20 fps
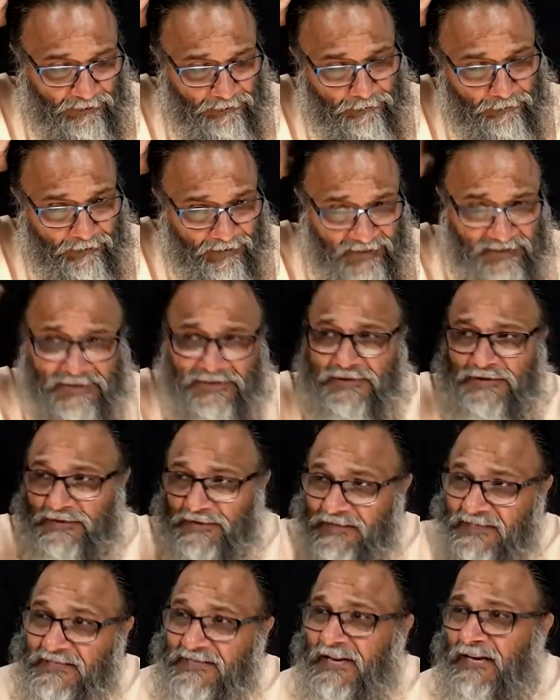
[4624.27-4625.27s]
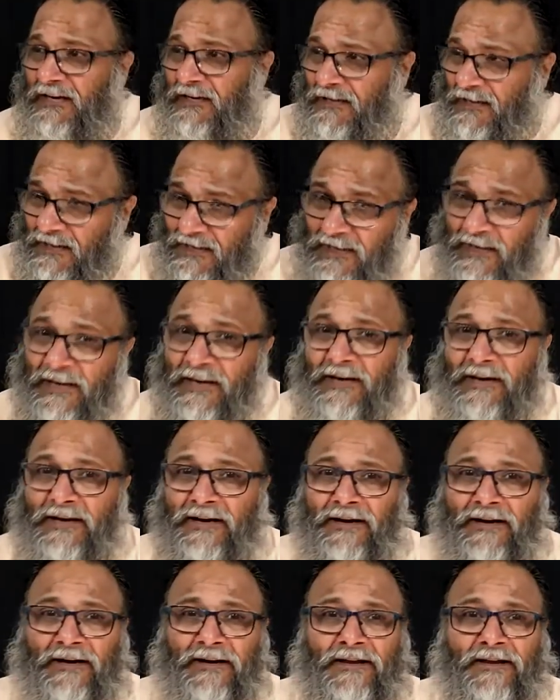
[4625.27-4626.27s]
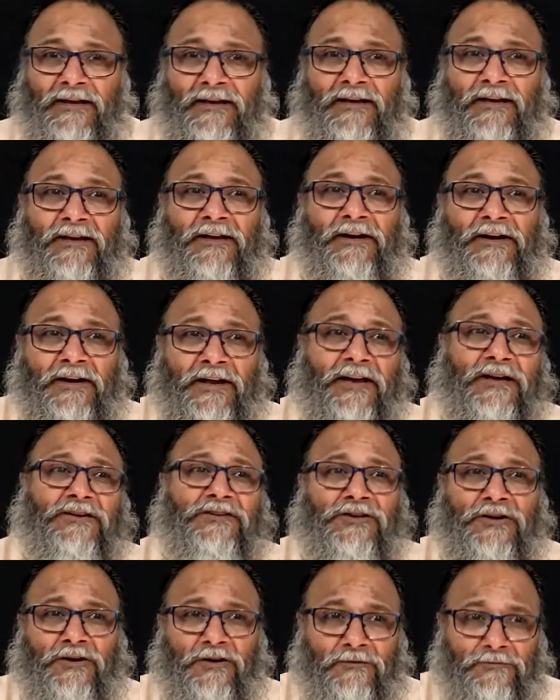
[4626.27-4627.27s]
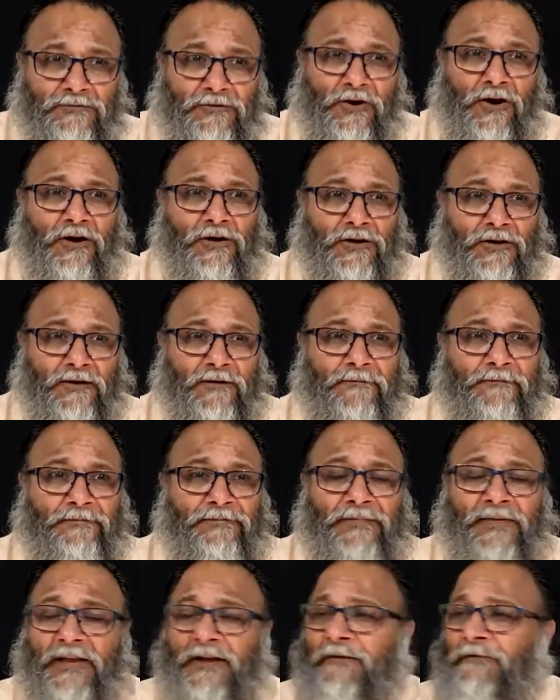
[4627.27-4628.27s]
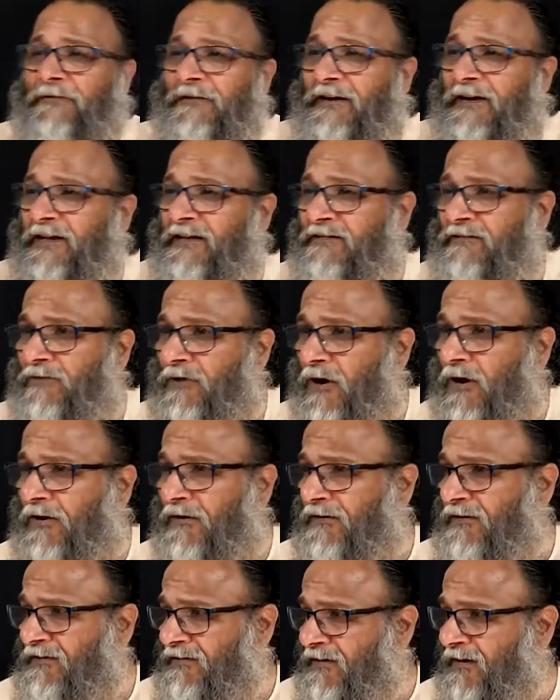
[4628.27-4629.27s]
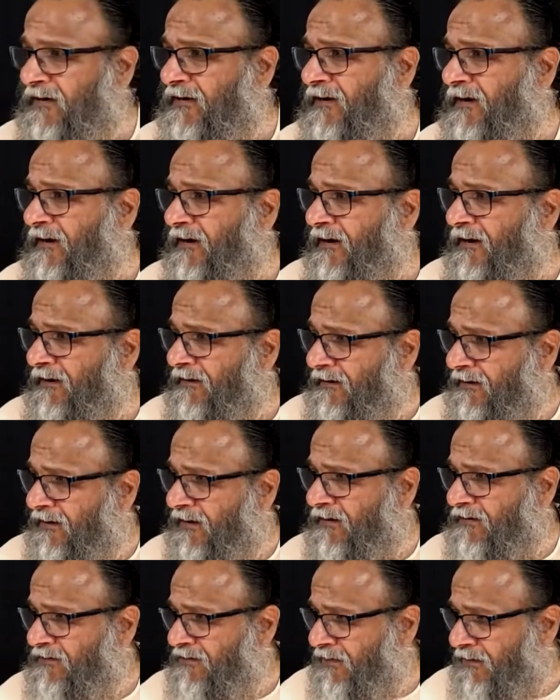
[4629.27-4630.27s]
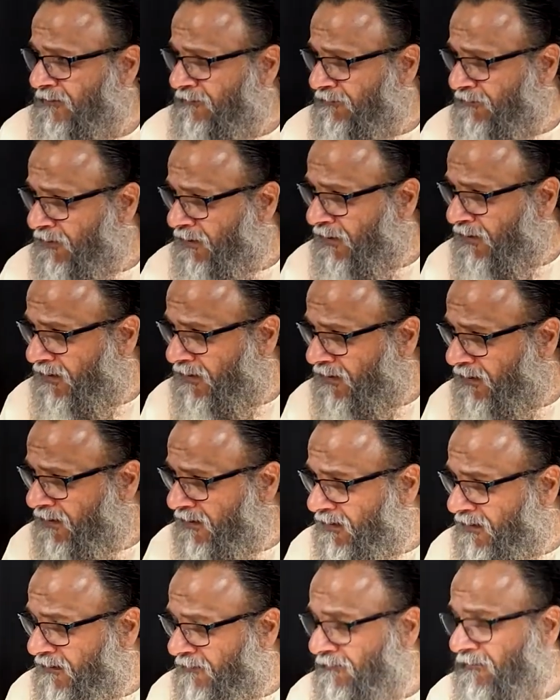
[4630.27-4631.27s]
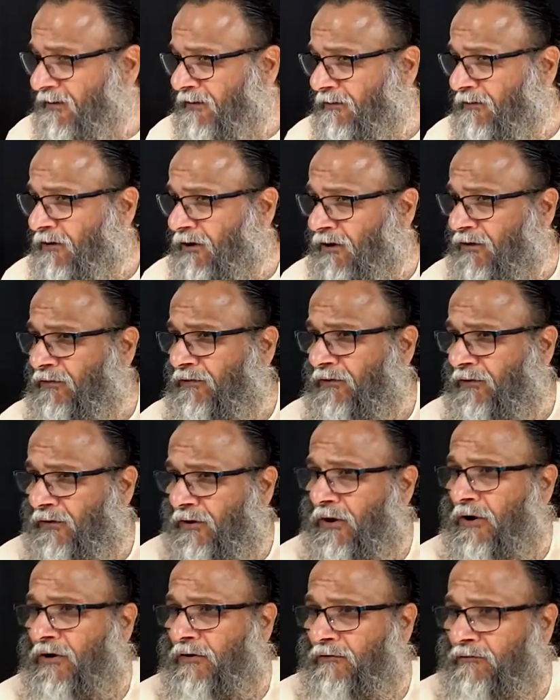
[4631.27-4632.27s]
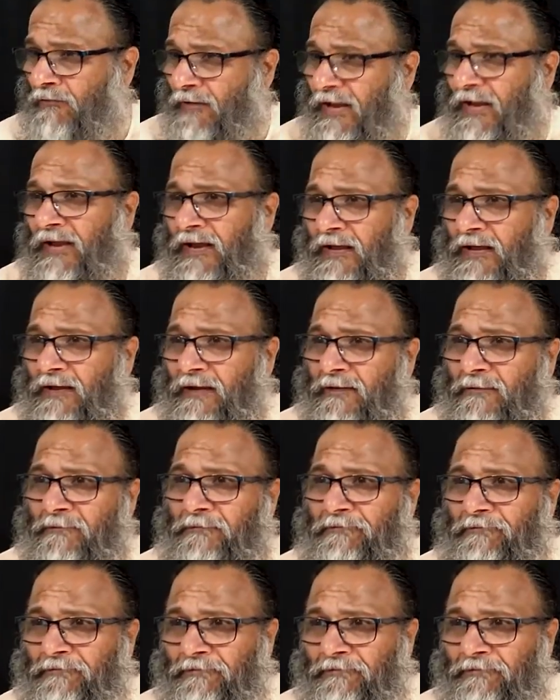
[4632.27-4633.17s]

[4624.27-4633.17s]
it must result in reduction of thought. If it has not resulted in reduction of thought, we have gone the wrong way.